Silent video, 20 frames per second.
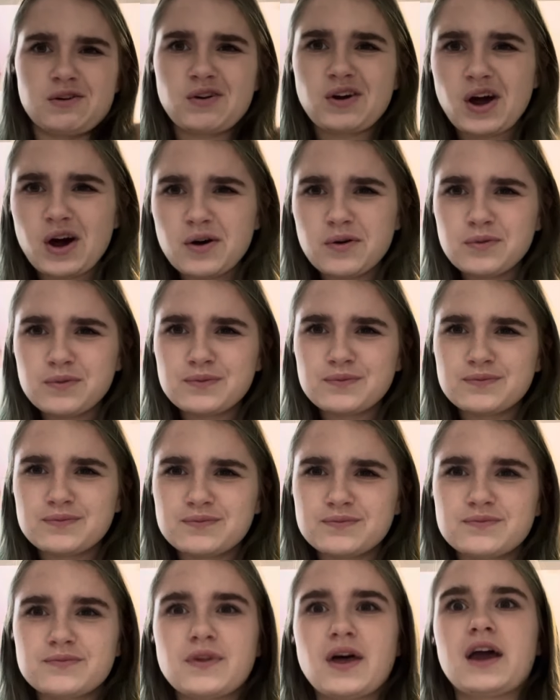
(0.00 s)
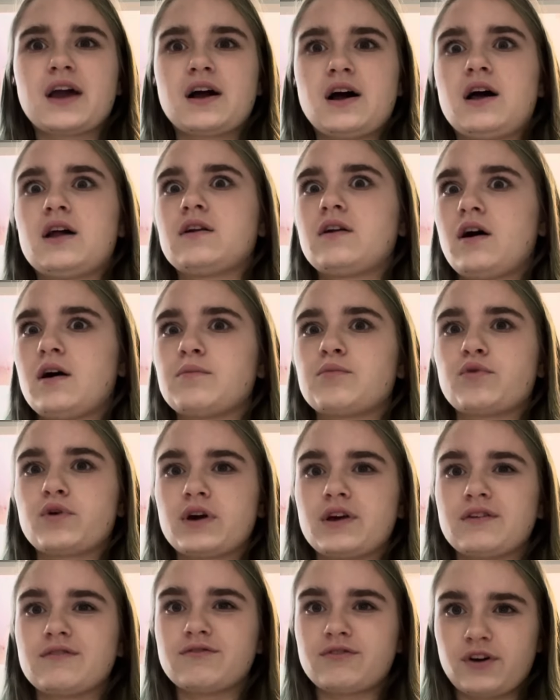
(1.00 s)
ago, I got on
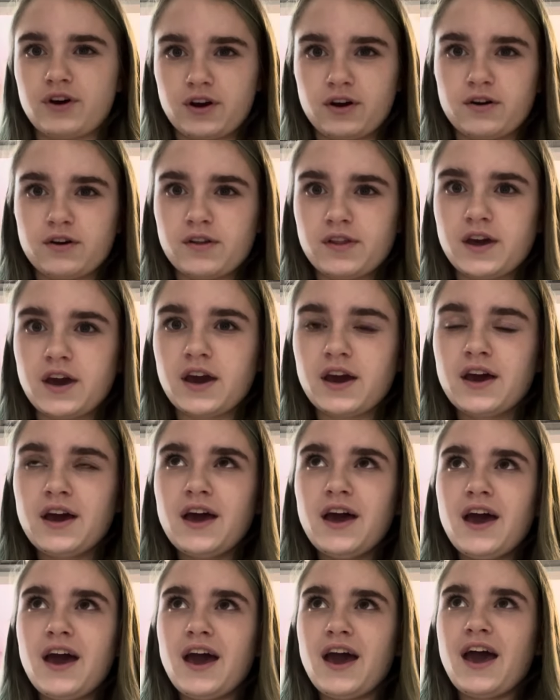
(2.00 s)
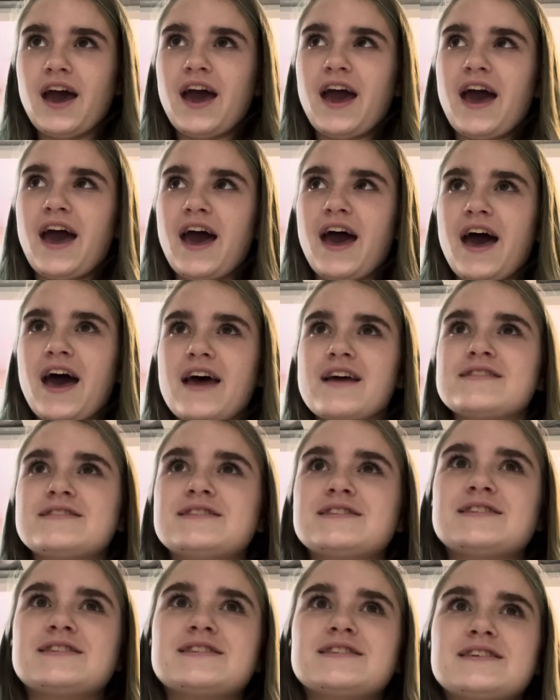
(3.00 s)
pointe very early,
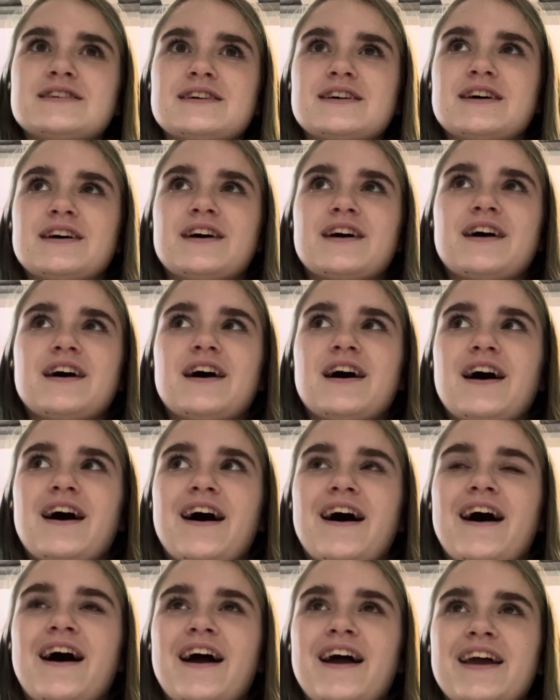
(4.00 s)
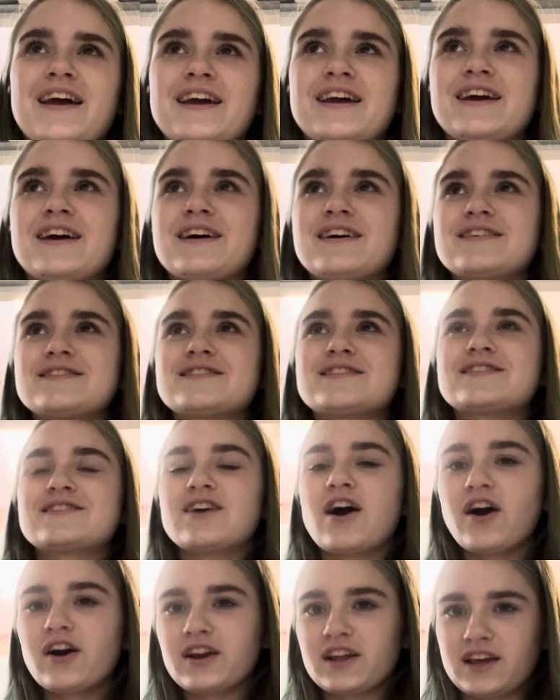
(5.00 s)
and I
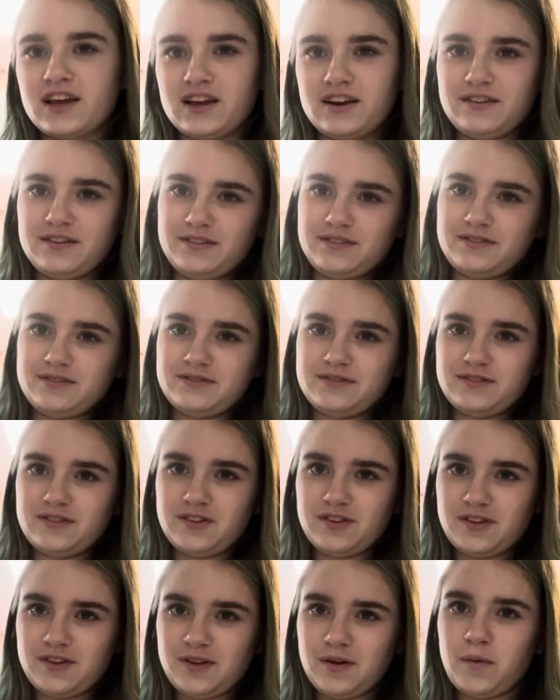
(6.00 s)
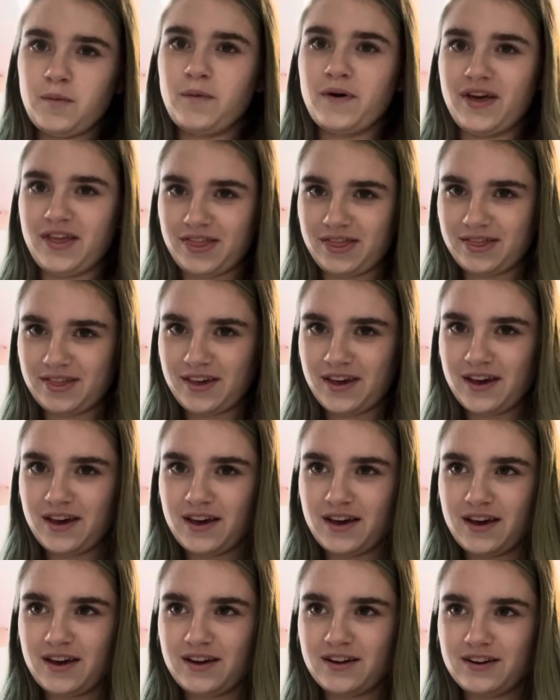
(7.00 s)
started with
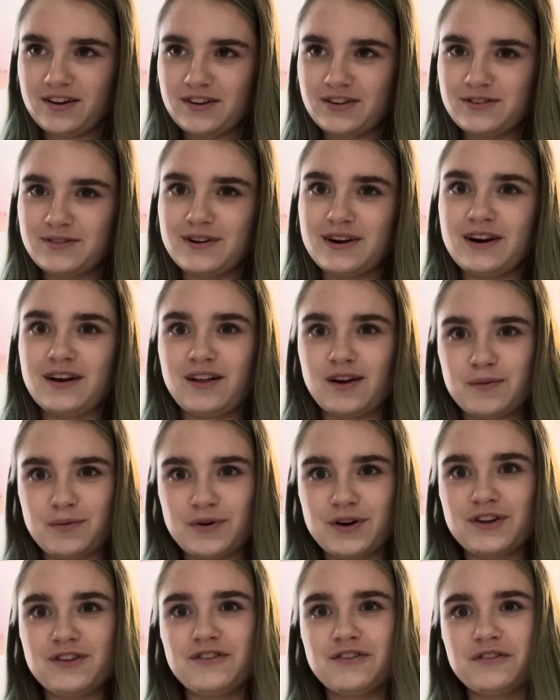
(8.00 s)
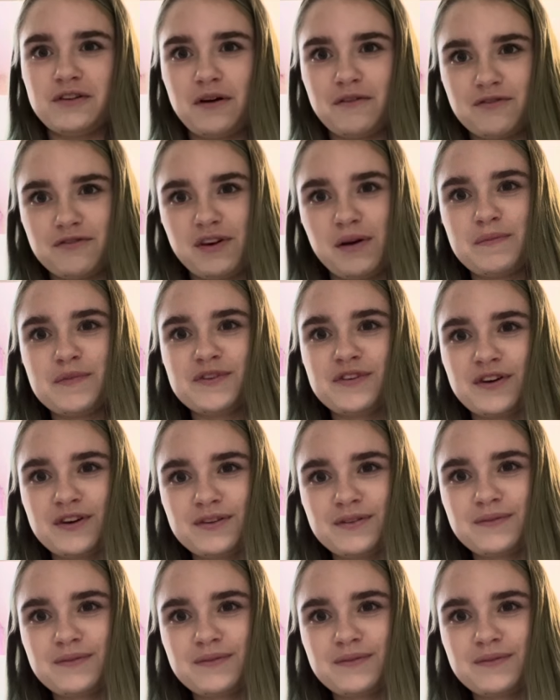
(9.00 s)
$20 pointe shoes off of Amazon.